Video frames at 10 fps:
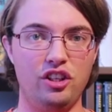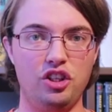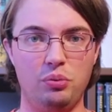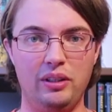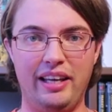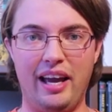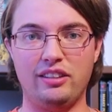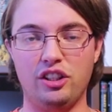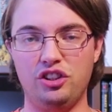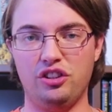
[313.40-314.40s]
you will
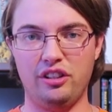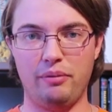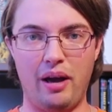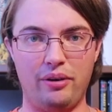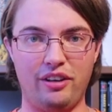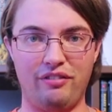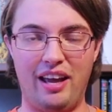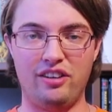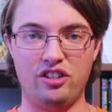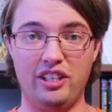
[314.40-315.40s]
get a certain amount of
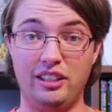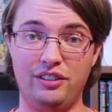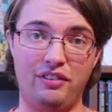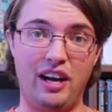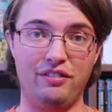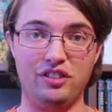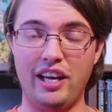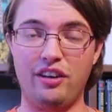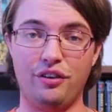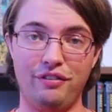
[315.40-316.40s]
energy. It's 5,
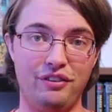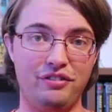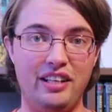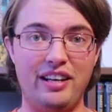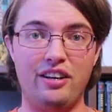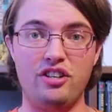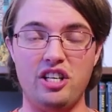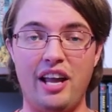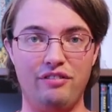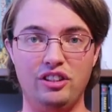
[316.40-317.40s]
10, or 15
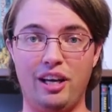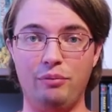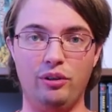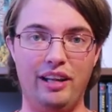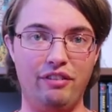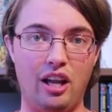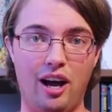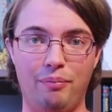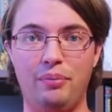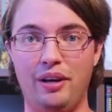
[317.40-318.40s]
energy every time you level
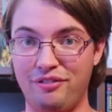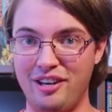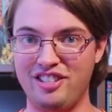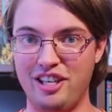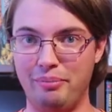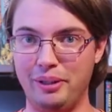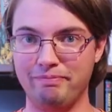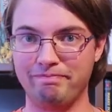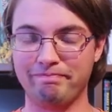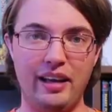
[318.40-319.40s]
up a friendship.
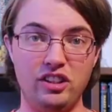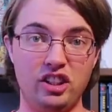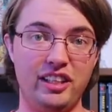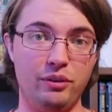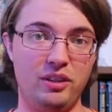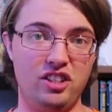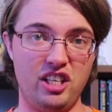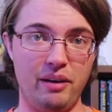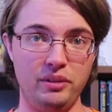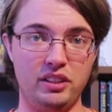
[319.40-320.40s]
And just like with
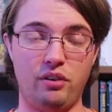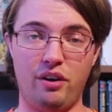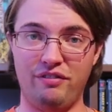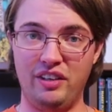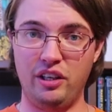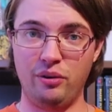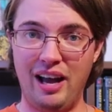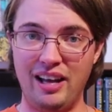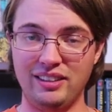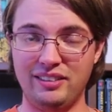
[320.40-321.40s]
gems, there are video
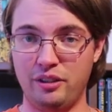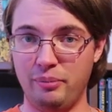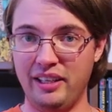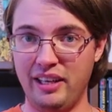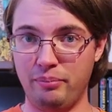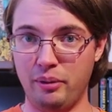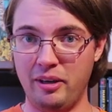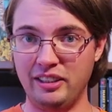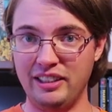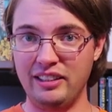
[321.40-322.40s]
ads that are being
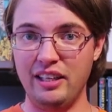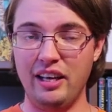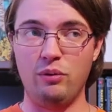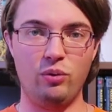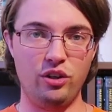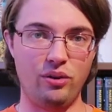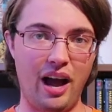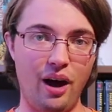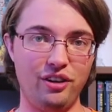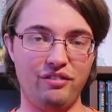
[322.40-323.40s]
implemented. When you're
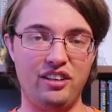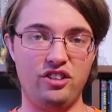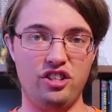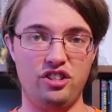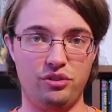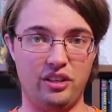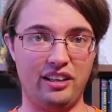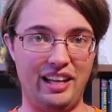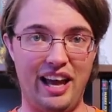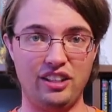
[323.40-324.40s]
out of energy during a
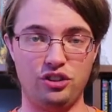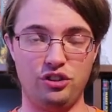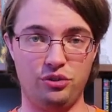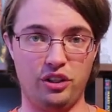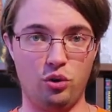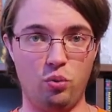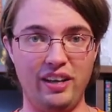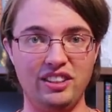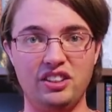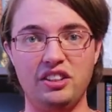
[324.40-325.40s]
class or during a
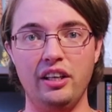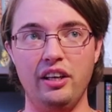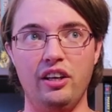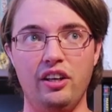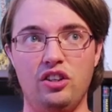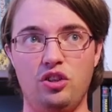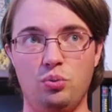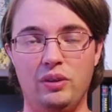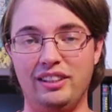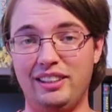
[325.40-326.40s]
quest,
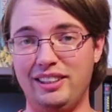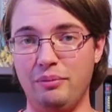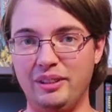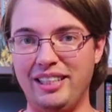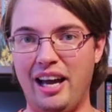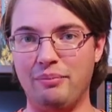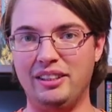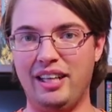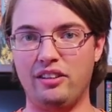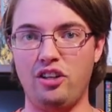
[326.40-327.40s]
you will
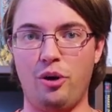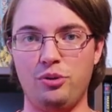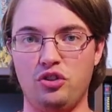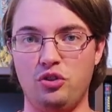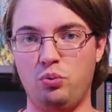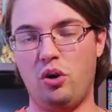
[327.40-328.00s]
sometimes get the option to